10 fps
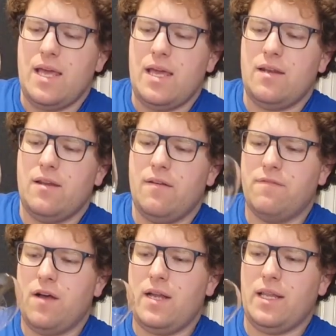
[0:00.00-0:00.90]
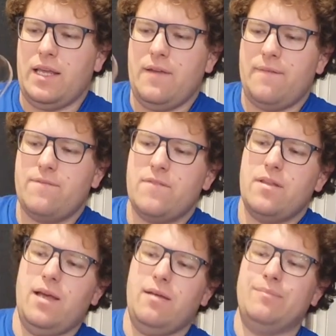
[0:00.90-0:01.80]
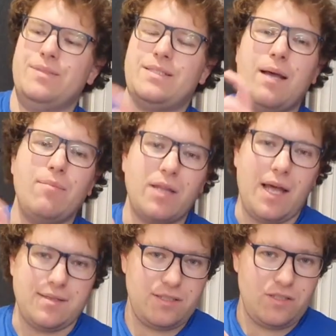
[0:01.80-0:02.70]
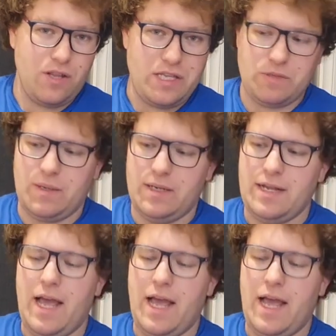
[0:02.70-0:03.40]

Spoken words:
then finally, some glasses, not this one,